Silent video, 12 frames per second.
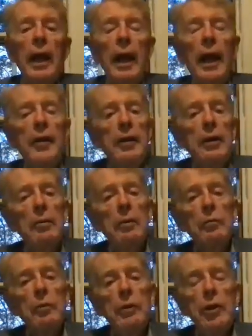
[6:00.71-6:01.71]

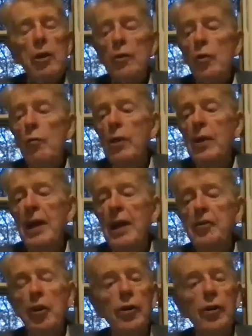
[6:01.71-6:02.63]
And the Earth over the last